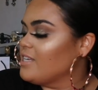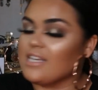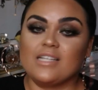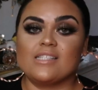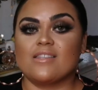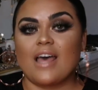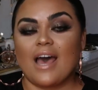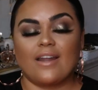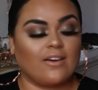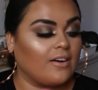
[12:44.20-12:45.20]
ease
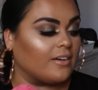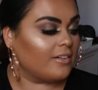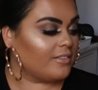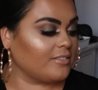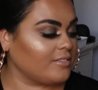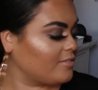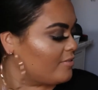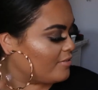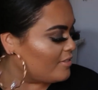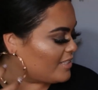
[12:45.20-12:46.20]
that
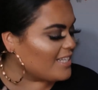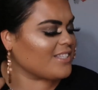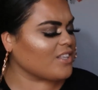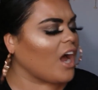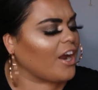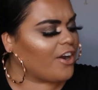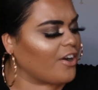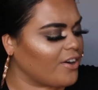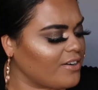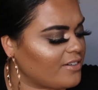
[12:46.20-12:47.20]

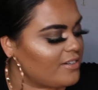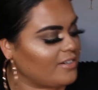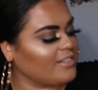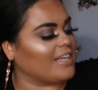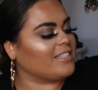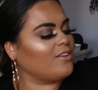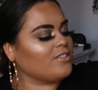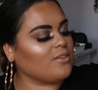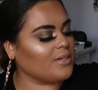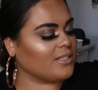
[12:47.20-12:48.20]
desire. That sounds so